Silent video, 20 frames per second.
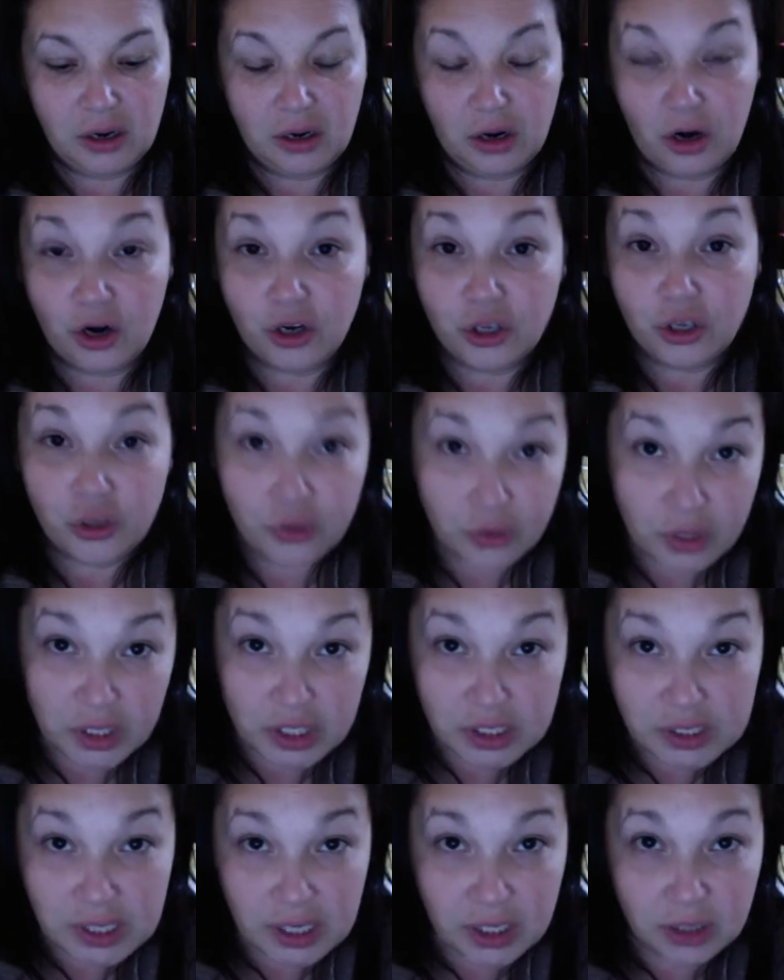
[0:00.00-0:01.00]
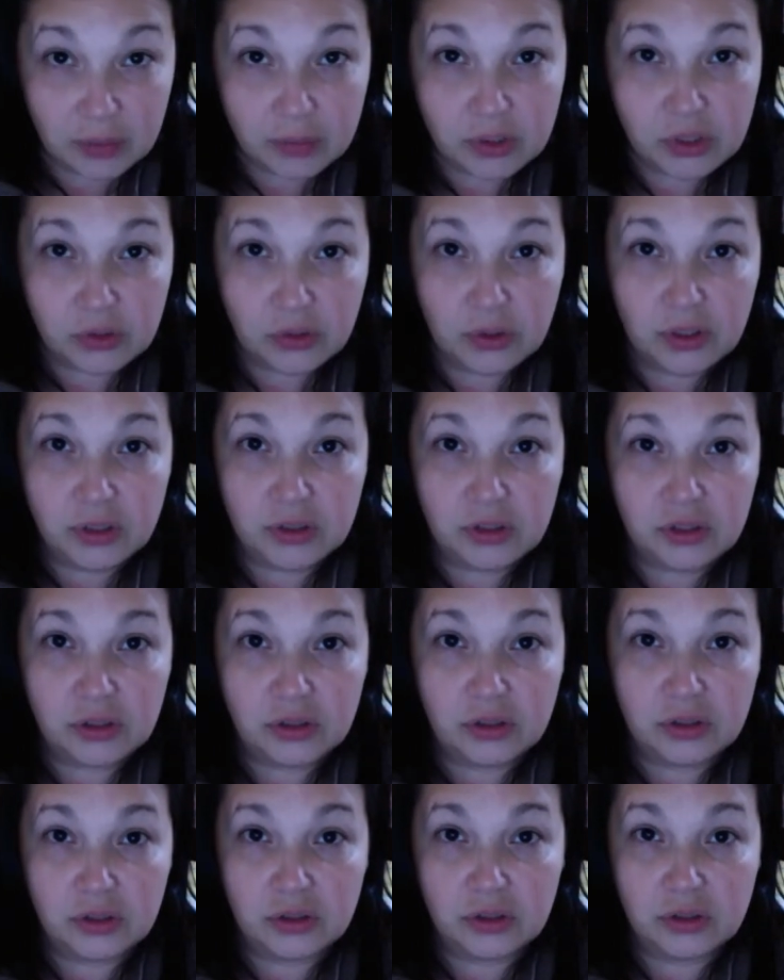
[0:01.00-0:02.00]
are you going to take him to his
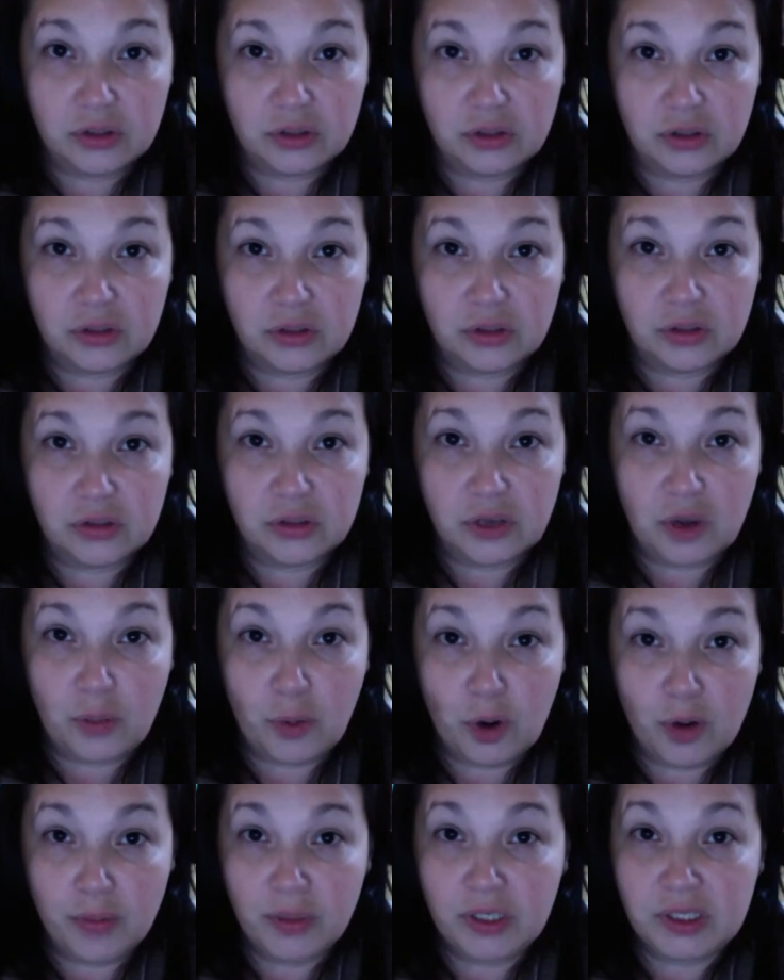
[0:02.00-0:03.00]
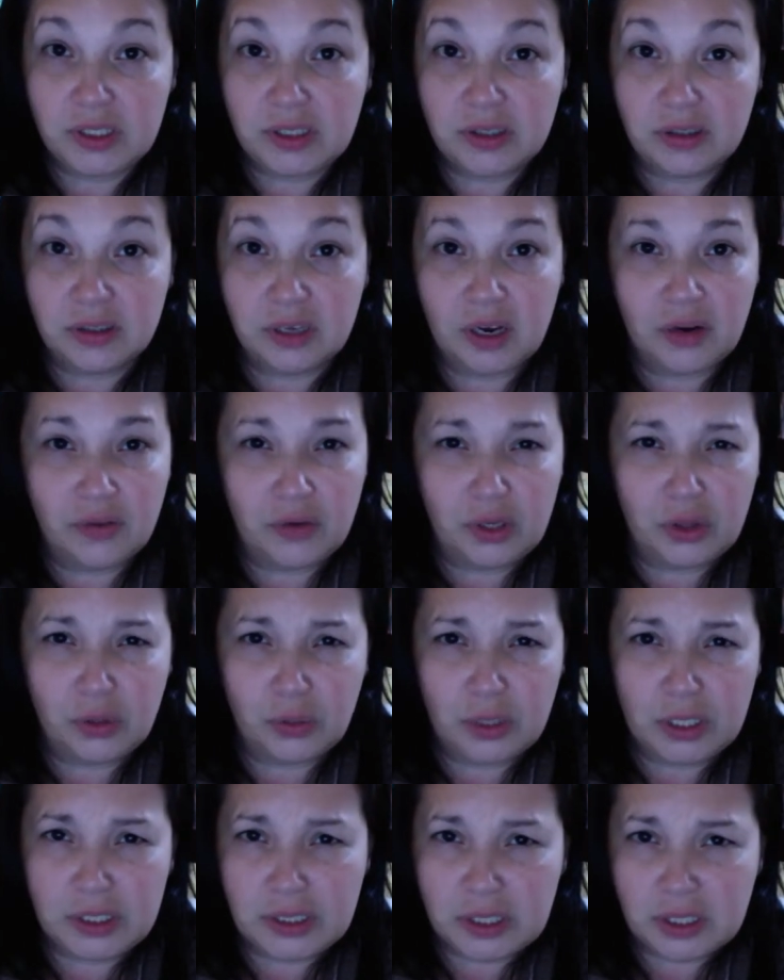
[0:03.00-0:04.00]
appointments every
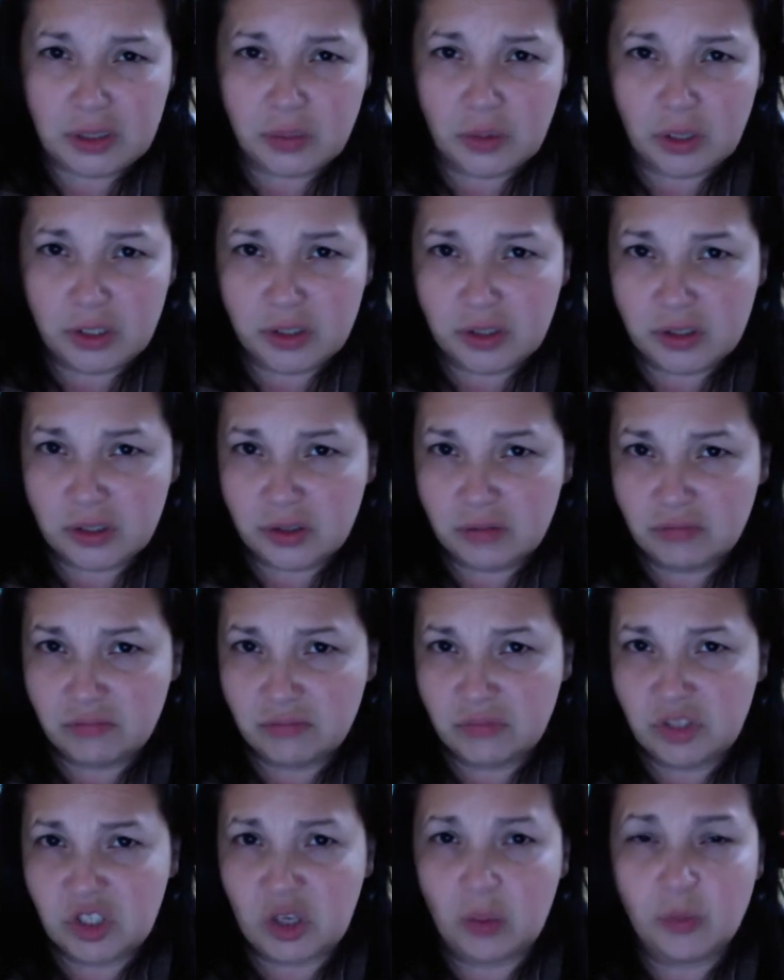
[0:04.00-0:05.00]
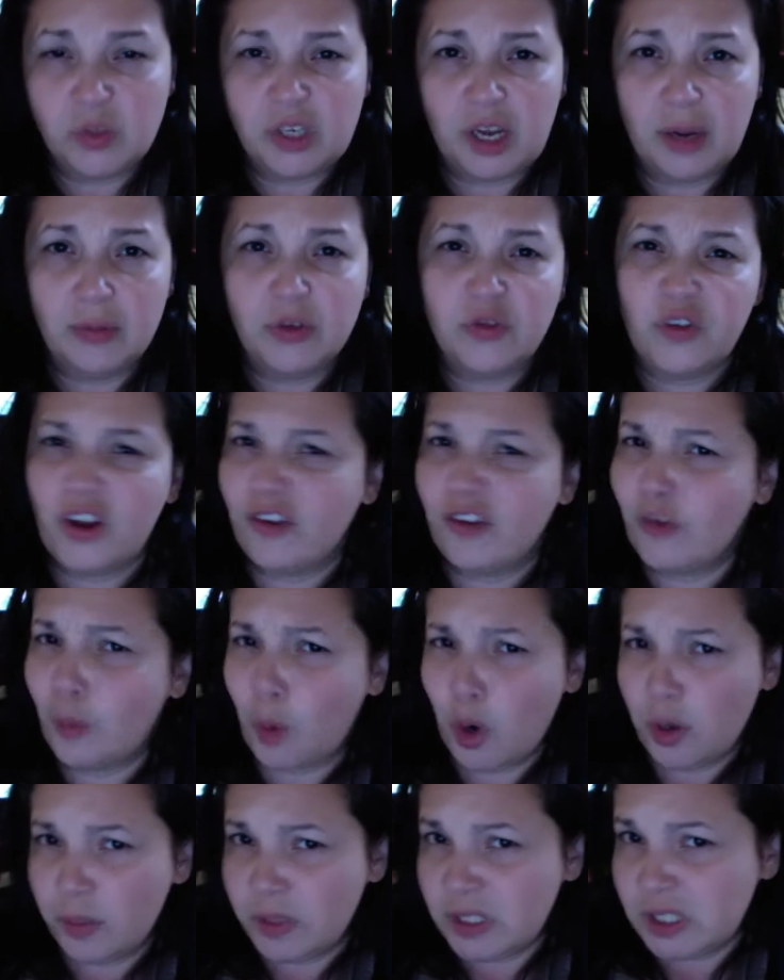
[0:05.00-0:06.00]
3 to 6 months? Sometimes 5
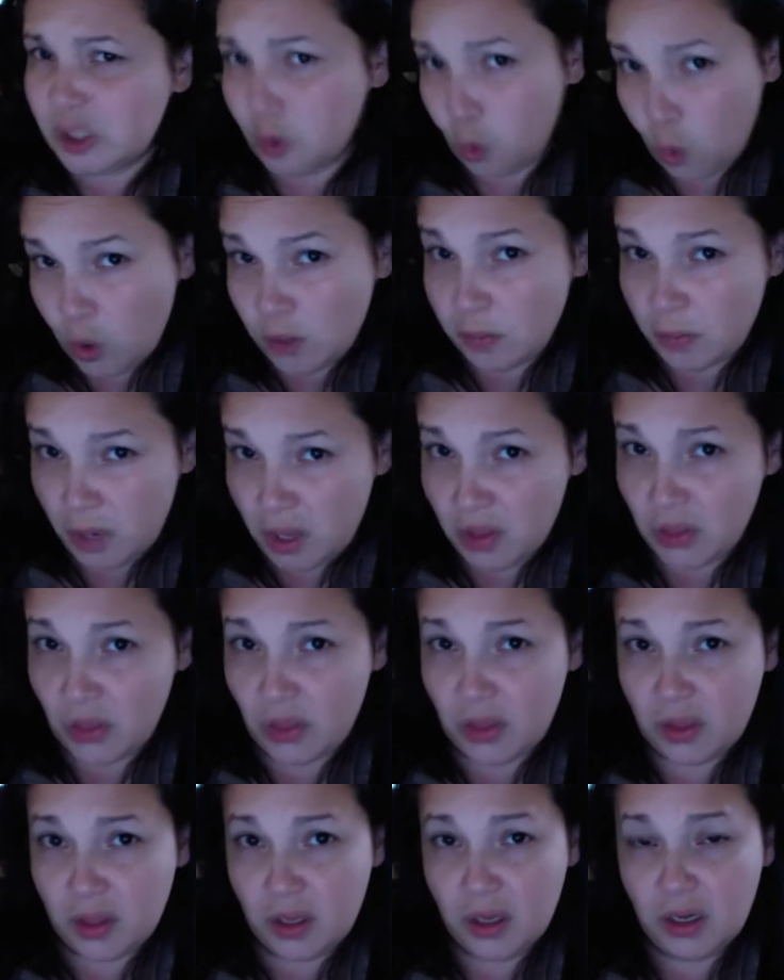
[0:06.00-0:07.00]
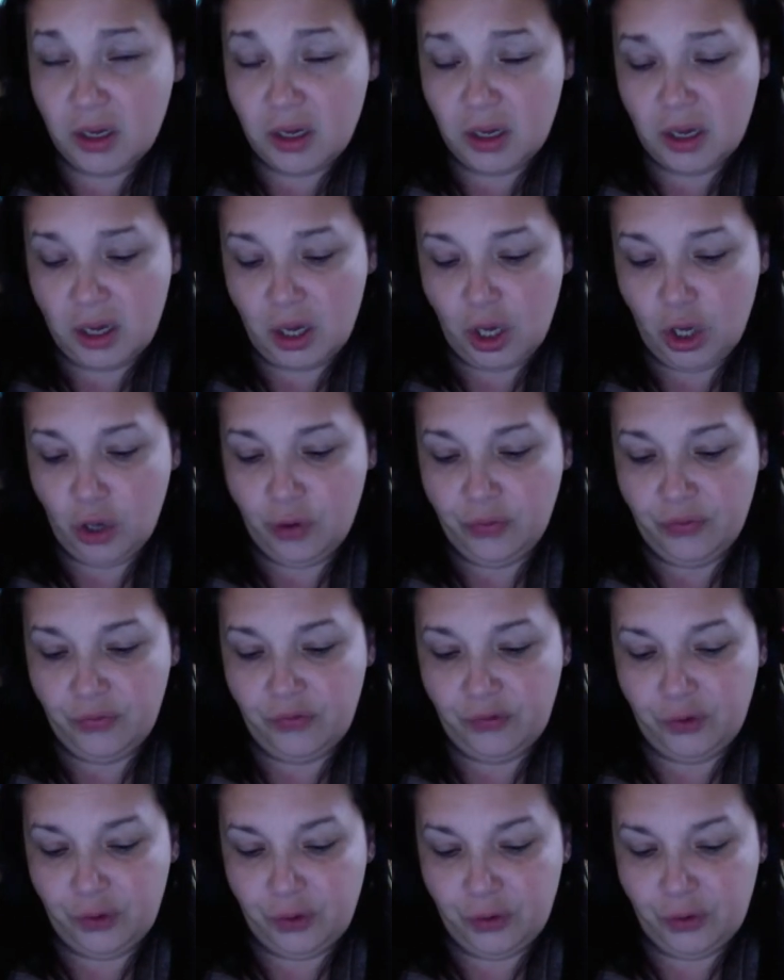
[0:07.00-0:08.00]
appointments in 1 month
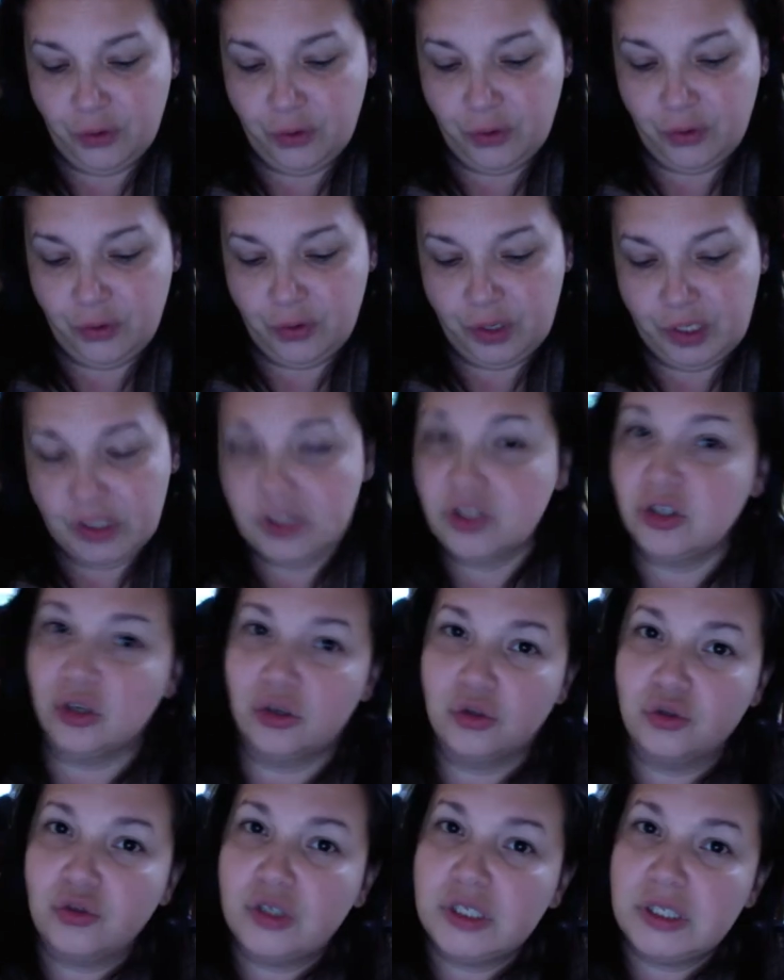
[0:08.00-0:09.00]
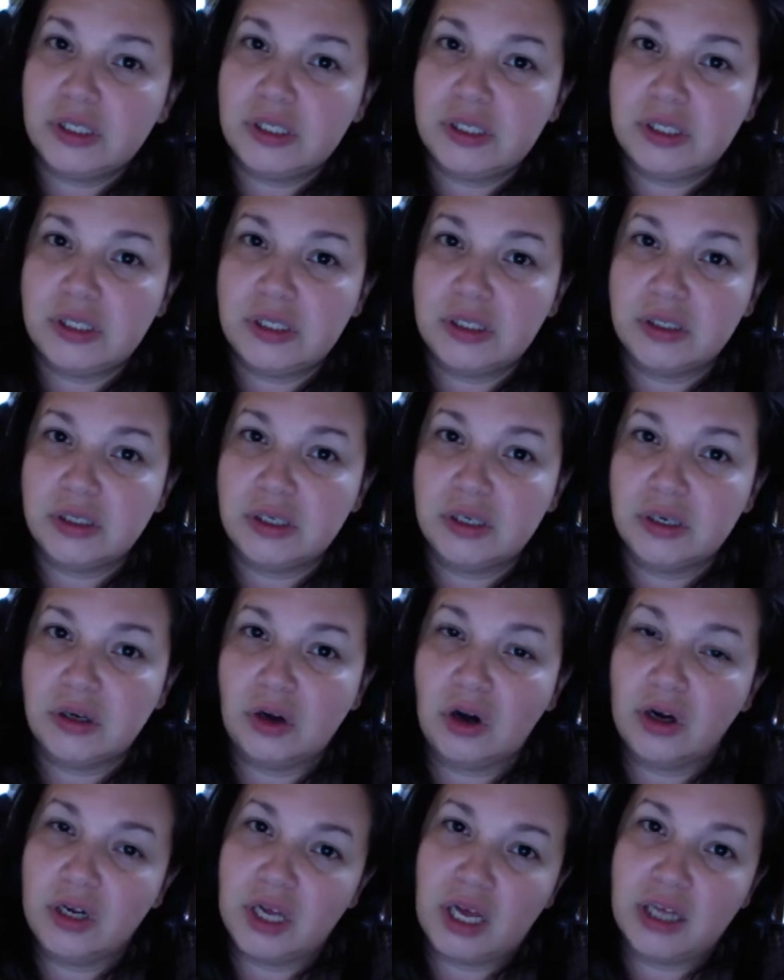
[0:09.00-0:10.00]
for his children's
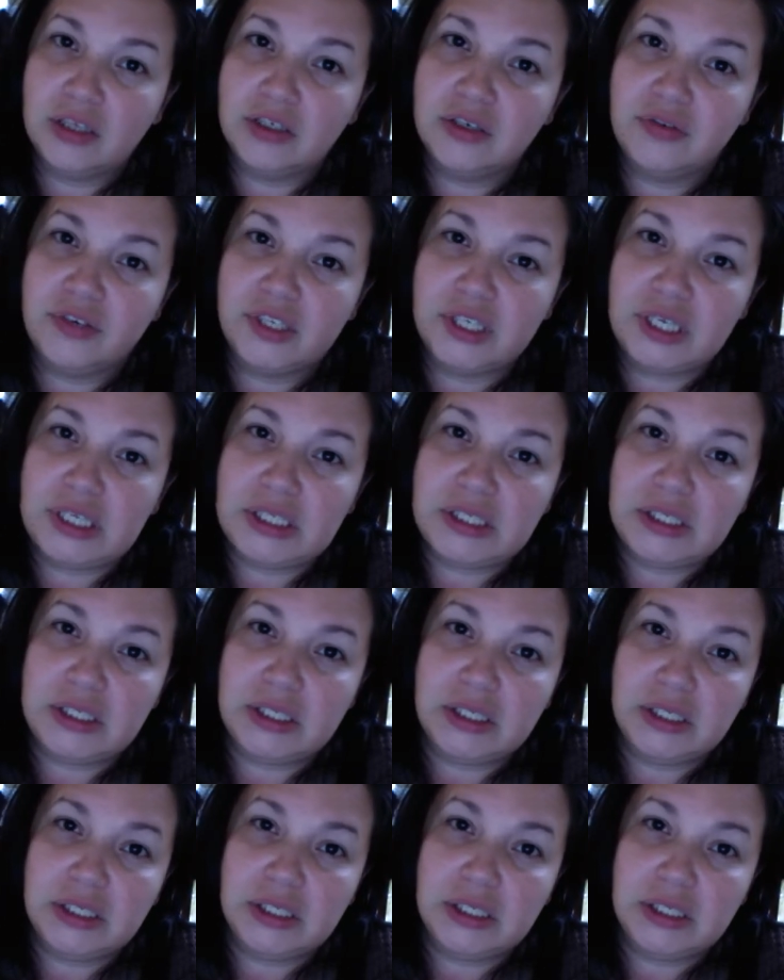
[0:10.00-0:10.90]
cardiology visits